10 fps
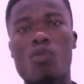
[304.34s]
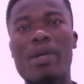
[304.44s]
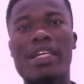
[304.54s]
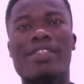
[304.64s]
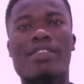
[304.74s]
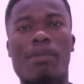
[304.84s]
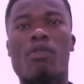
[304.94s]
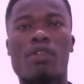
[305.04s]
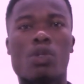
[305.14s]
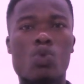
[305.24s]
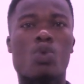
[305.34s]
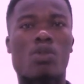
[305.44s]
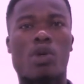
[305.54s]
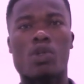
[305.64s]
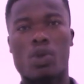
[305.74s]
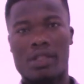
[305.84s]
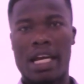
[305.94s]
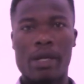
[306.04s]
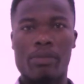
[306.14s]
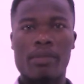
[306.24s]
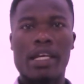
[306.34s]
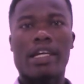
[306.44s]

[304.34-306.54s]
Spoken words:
make it some of the use on your time.